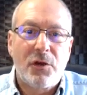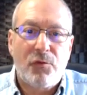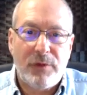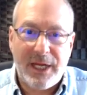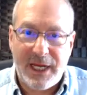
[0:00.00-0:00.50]

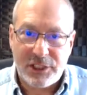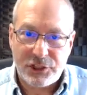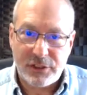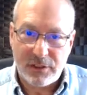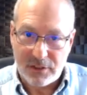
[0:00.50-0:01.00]

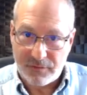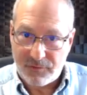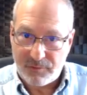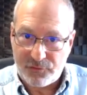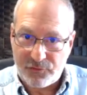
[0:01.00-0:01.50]
creation of
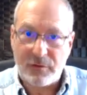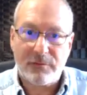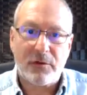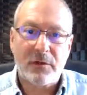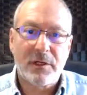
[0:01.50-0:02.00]

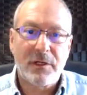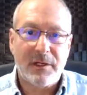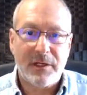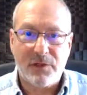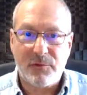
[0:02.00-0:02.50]
observer
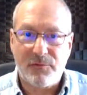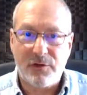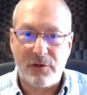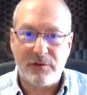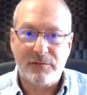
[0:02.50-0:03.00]
and
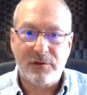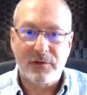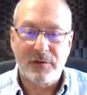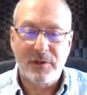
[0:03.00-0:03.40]
observed.